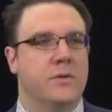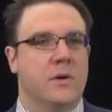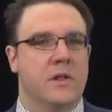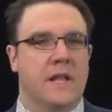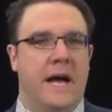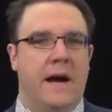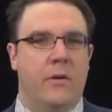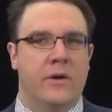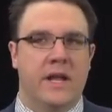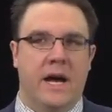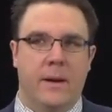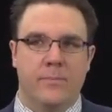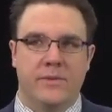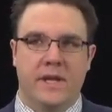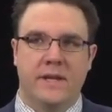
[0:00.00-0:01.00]
to allow an
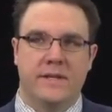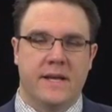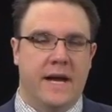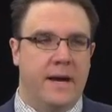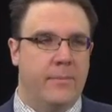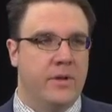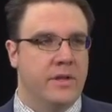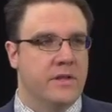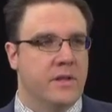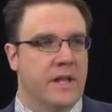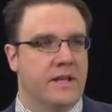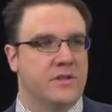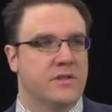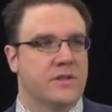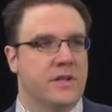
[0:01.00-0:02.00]
update to happen in the
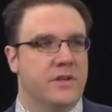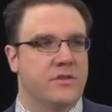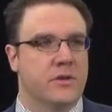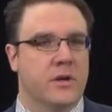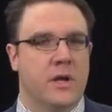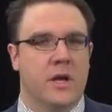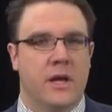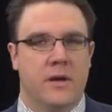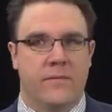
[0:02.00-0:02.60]
legislature